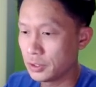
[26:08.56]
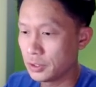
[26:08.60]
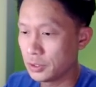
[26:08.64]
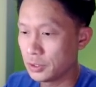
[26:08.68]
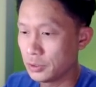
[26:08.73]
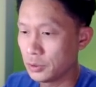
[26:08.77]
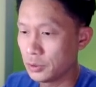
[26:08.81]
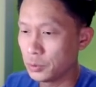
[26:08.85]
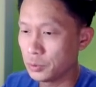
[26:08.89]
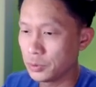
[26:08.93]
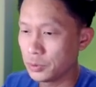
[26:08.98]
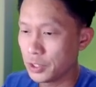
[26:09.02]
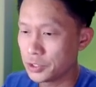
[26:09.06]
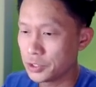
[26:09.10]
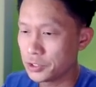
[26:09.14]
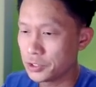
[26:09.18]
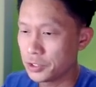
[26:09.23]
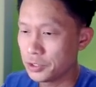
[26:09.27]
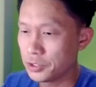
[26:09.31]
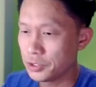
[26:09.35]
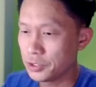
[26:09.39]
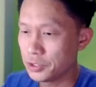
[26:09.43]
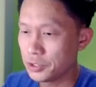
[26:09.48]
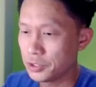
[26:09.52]
Oh, actually,
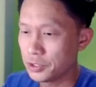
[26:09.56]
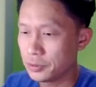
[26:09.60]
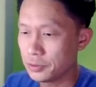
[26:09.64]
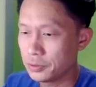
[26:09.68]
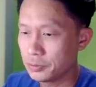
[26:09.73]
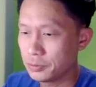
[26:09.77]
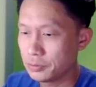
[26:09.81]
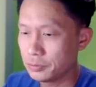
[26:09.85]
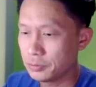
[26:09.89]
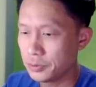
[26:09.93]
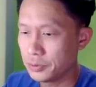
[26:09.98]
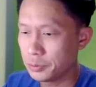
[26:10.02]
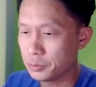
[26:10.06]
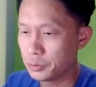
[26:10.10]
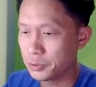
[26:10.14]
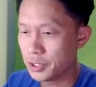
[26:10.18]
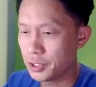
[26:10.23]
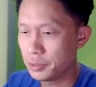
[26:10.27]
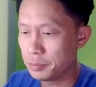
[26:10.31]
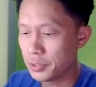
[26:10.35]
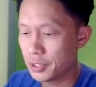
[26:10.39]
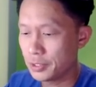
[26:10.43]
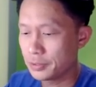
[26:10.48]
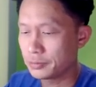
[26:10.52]
you know what? We will
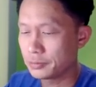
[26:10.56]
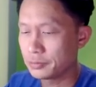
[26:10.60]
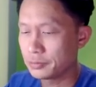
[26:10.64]
keep that.